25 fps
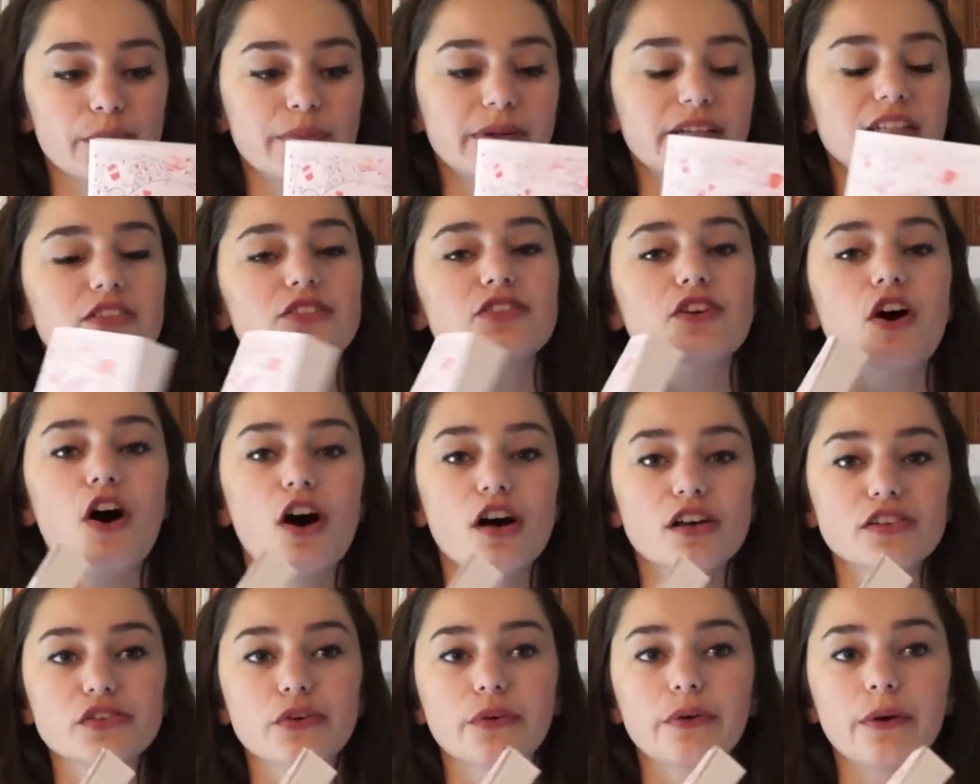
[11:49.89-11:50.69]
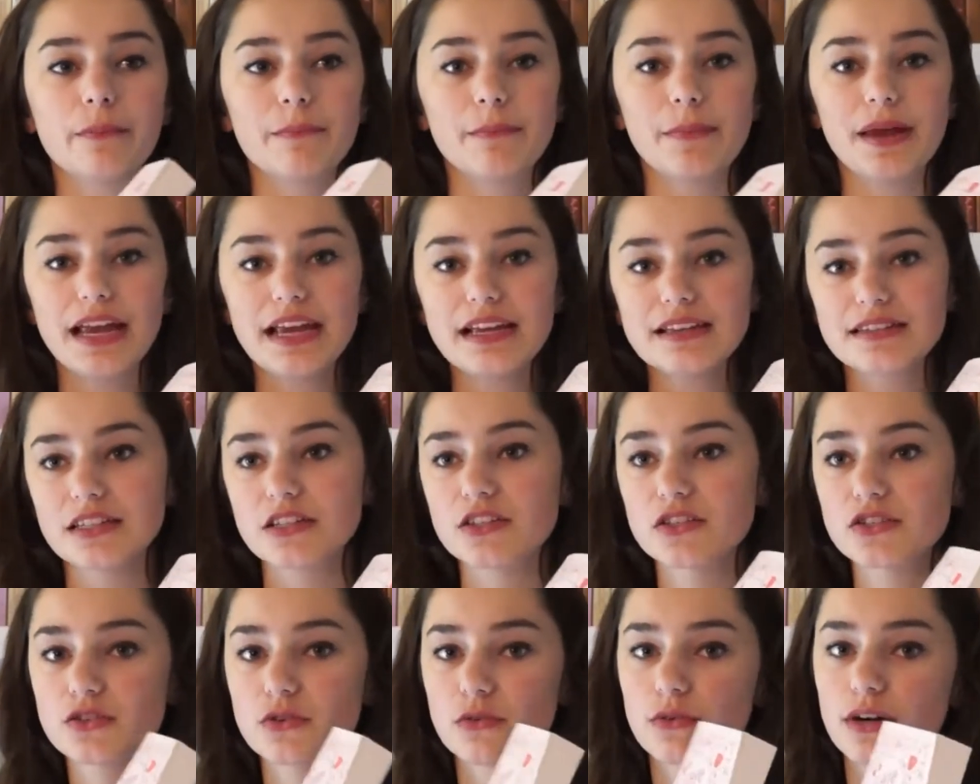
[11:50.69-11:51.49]
but it's also an amazing
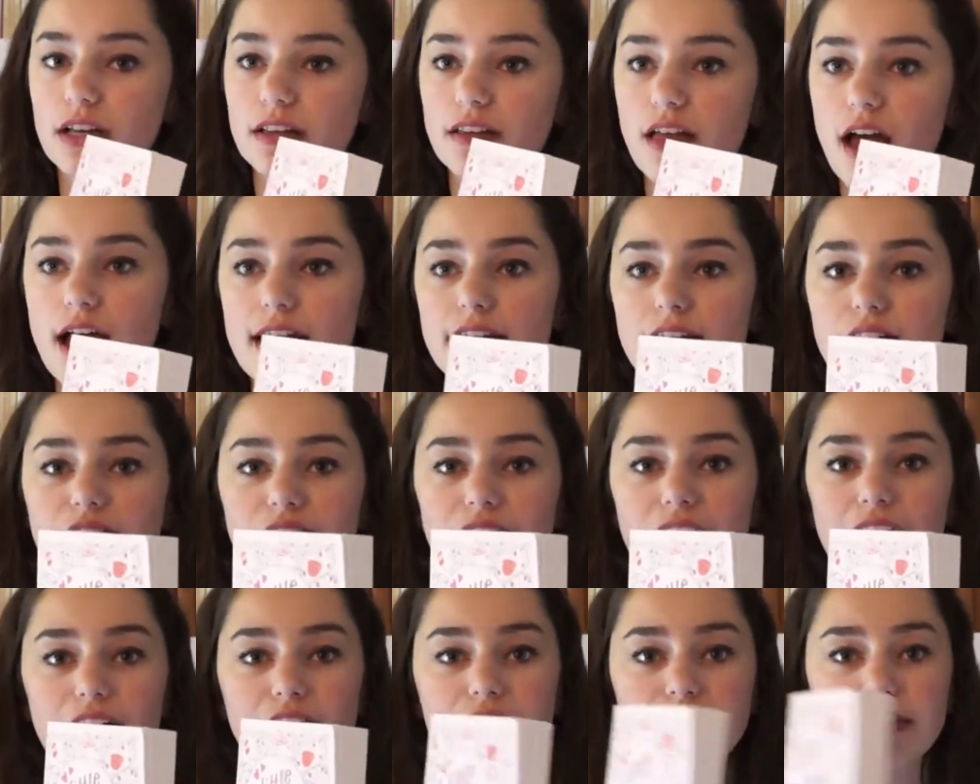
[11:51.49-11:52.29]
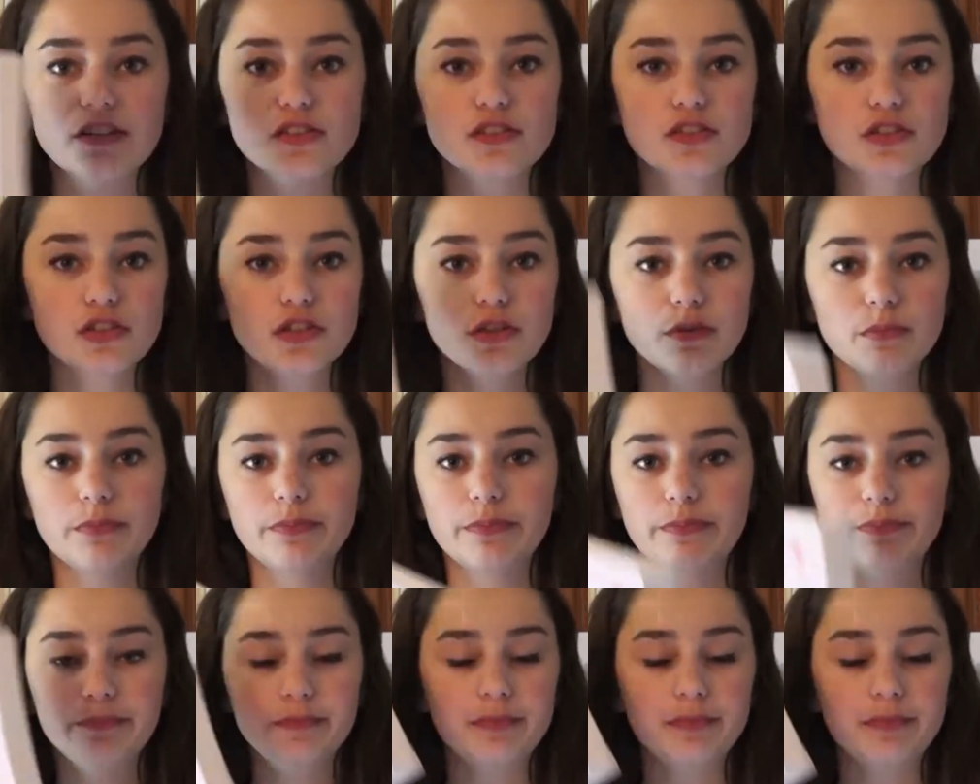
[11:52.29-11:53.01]
storyline of how these two,